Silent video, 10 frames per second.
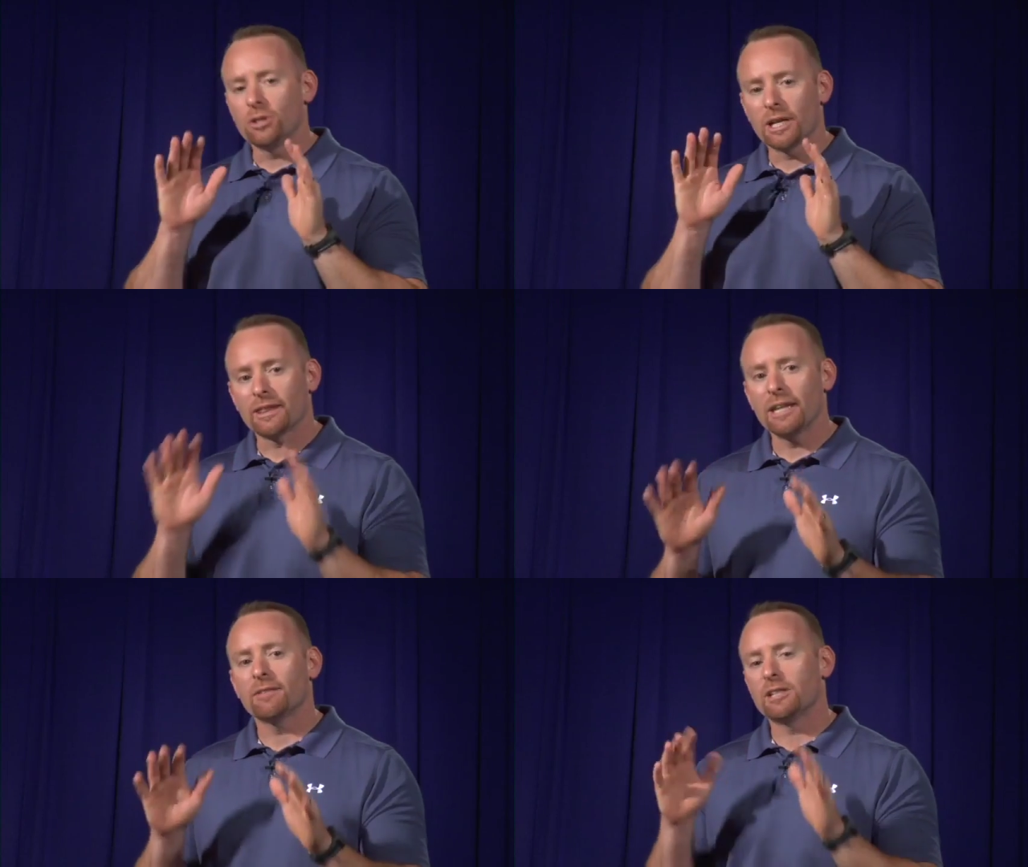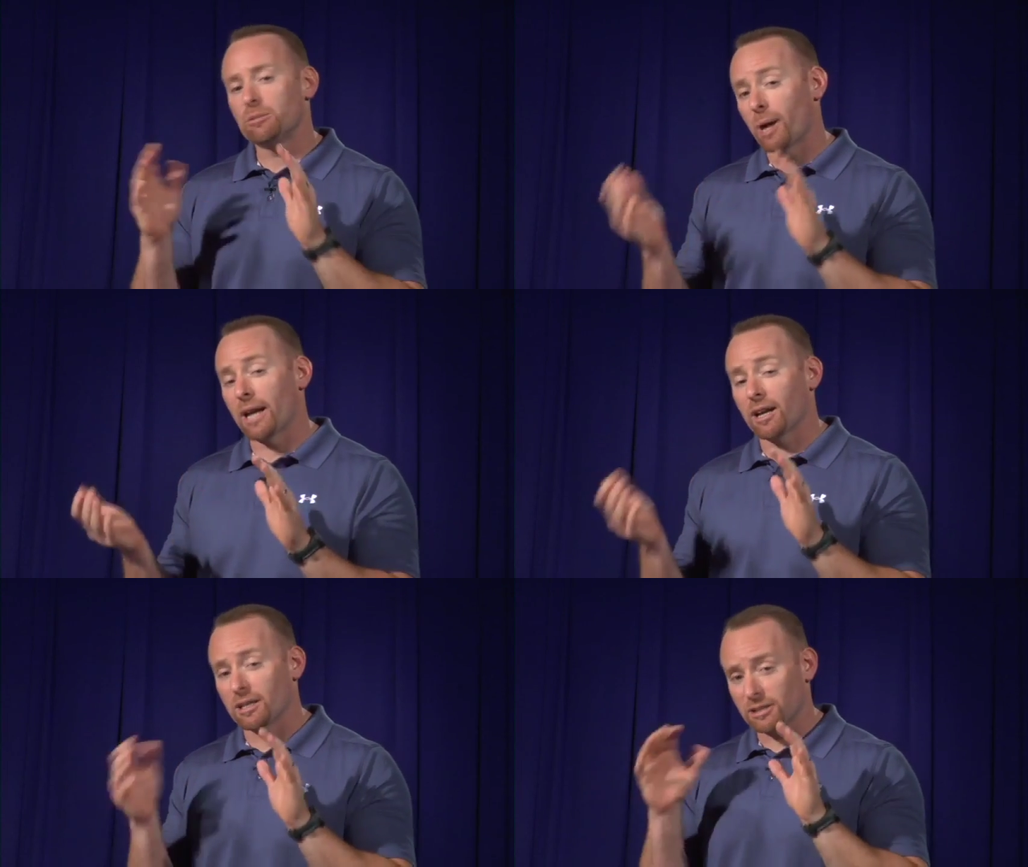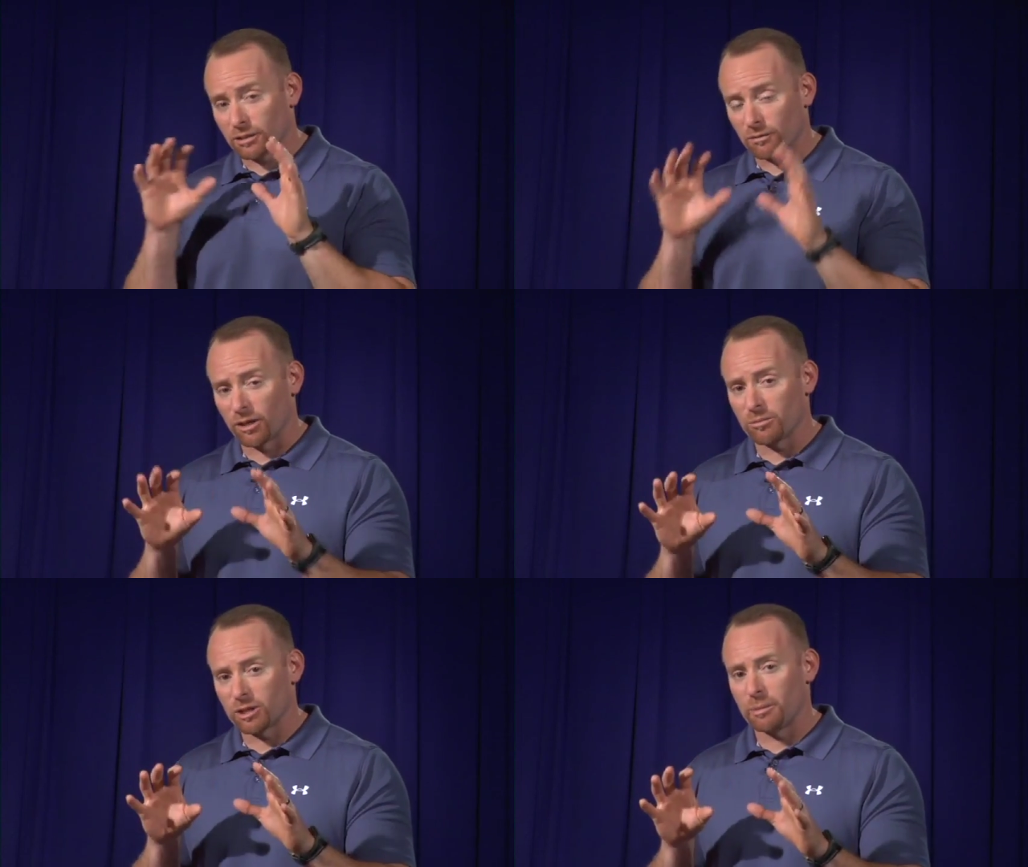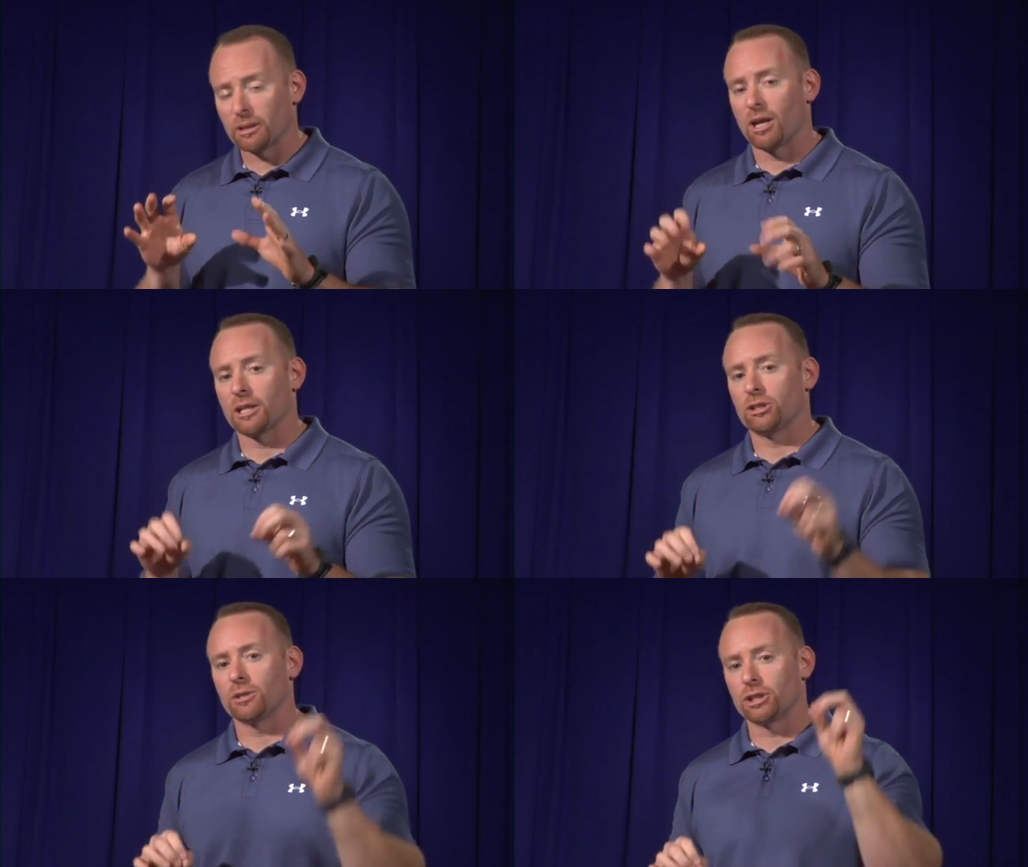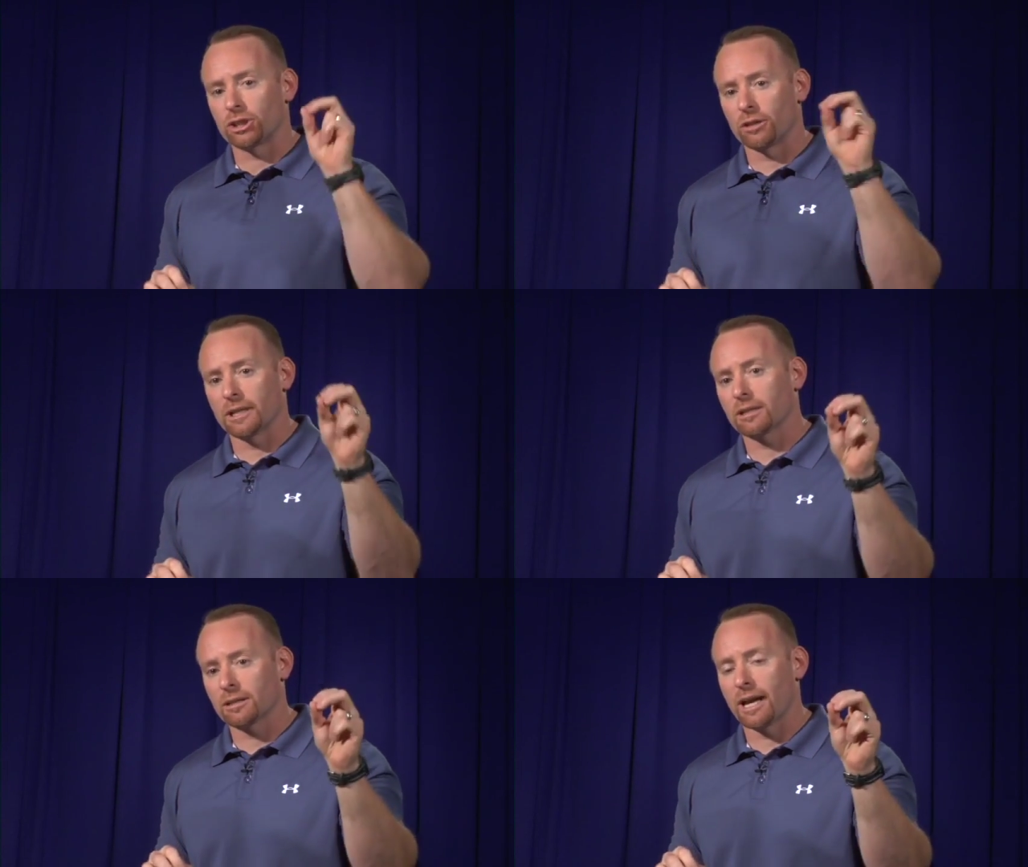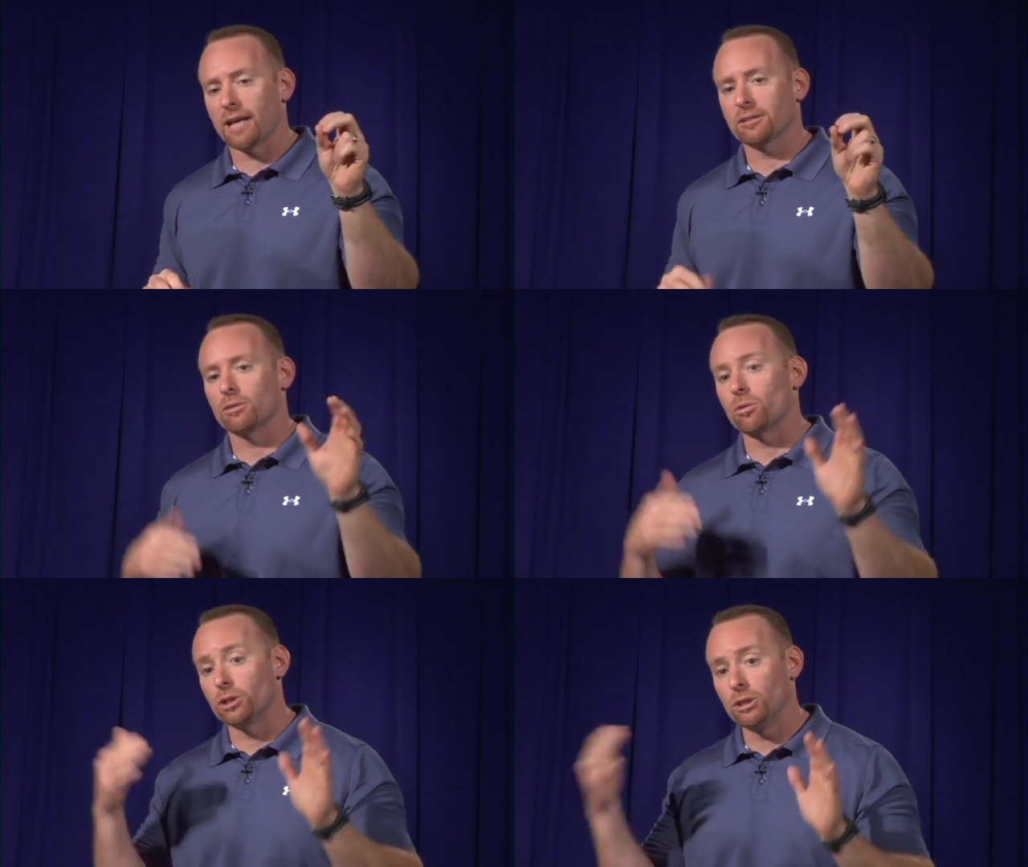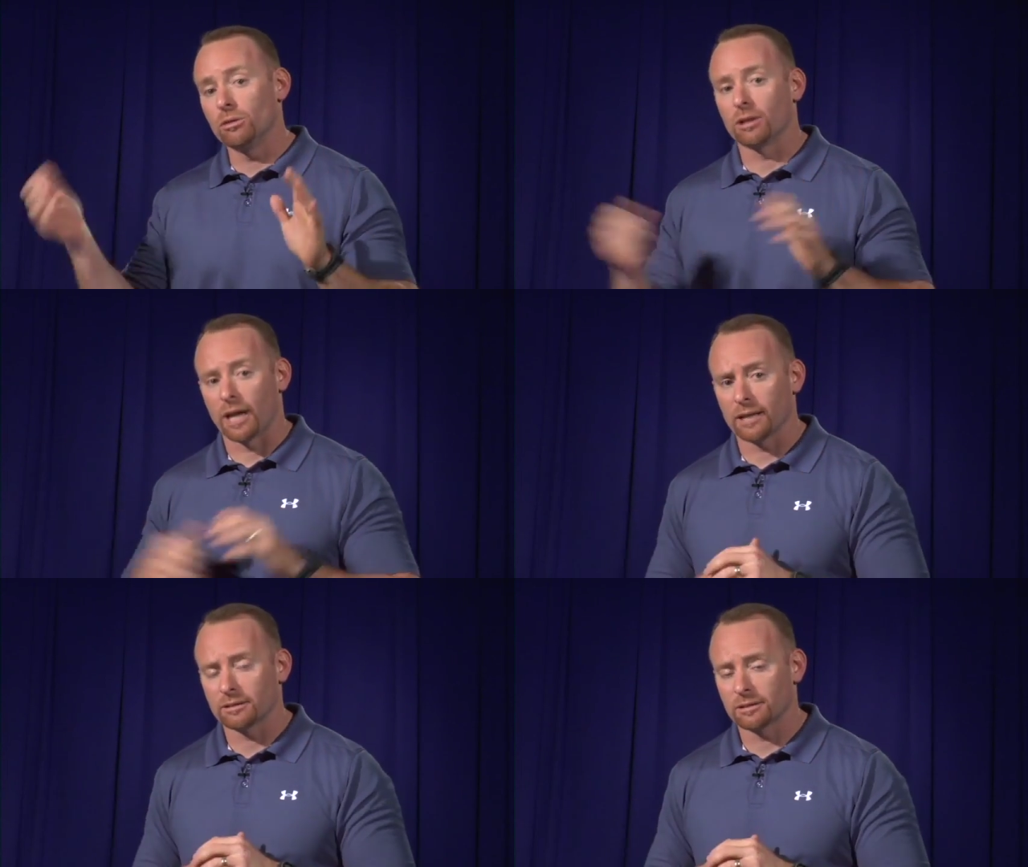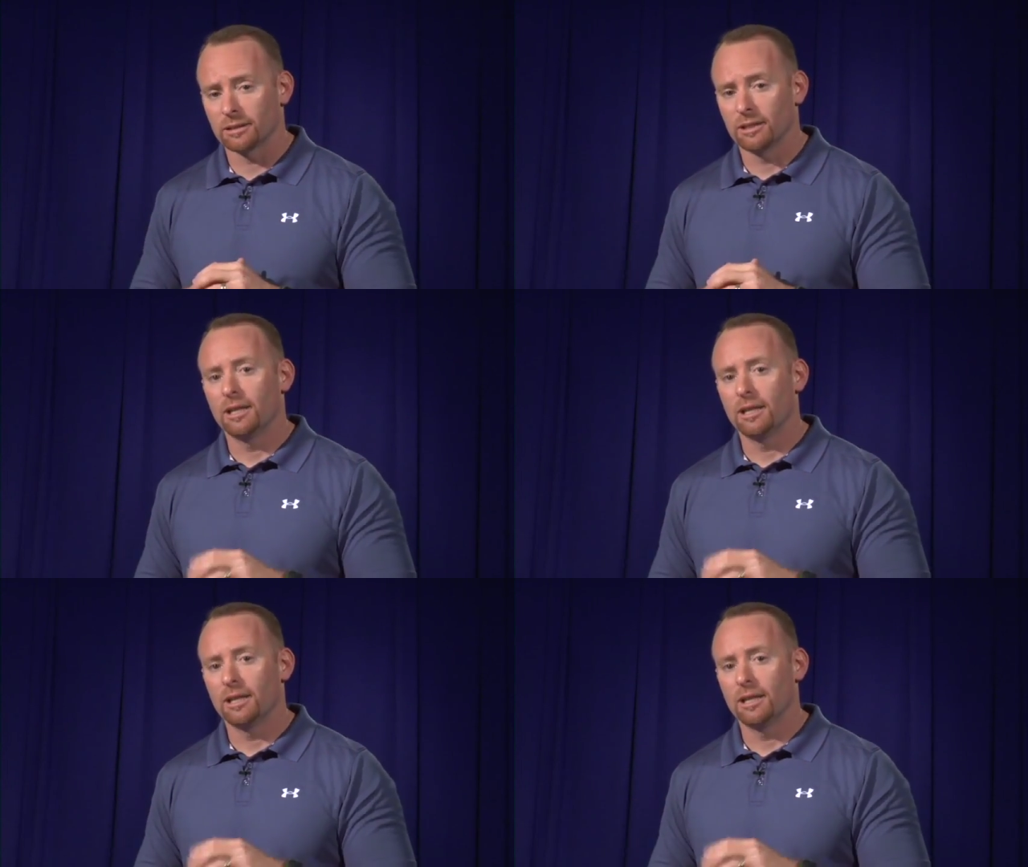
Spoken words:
you can think of these biconsonantal verbs as belonging to a Shurik class or U class,